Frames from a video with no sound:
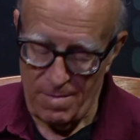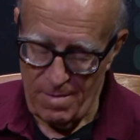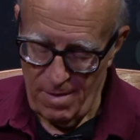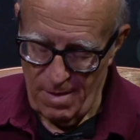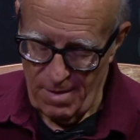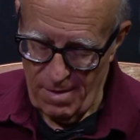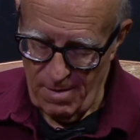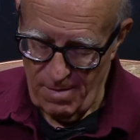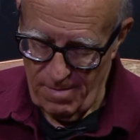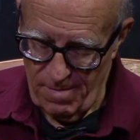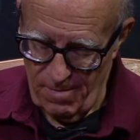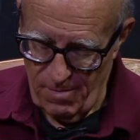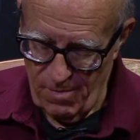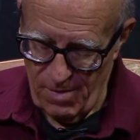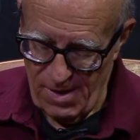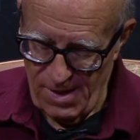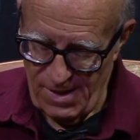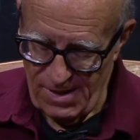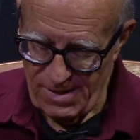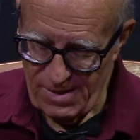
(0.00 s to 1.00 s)

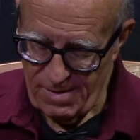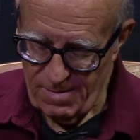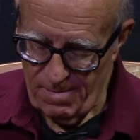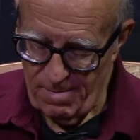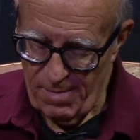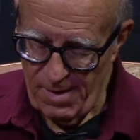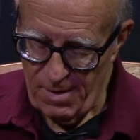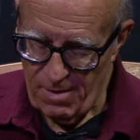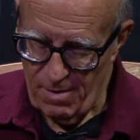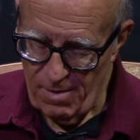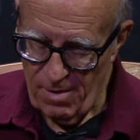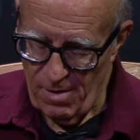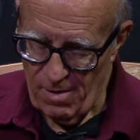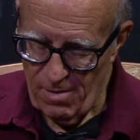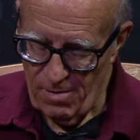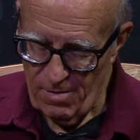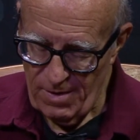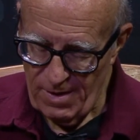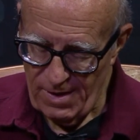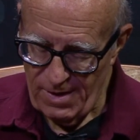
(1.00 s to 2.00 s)
otherwise better
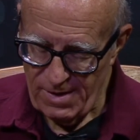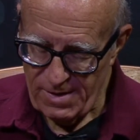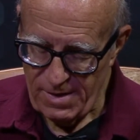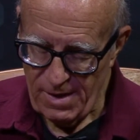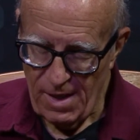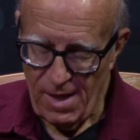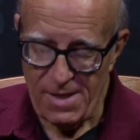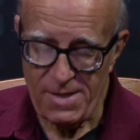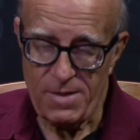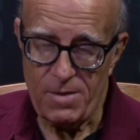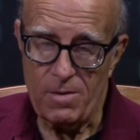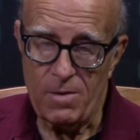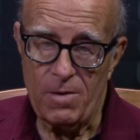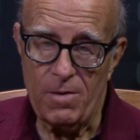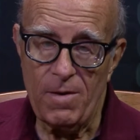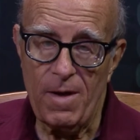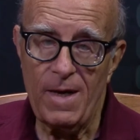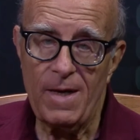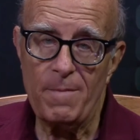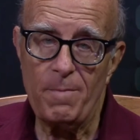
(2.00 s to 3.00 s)
known as Oscar
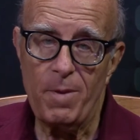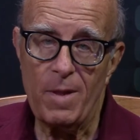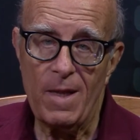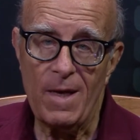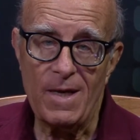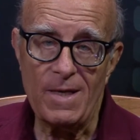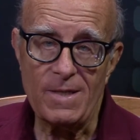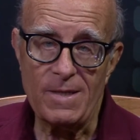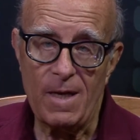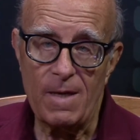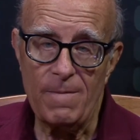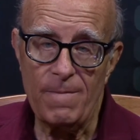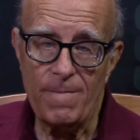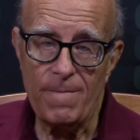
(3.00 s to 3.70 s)
Grant Plaza,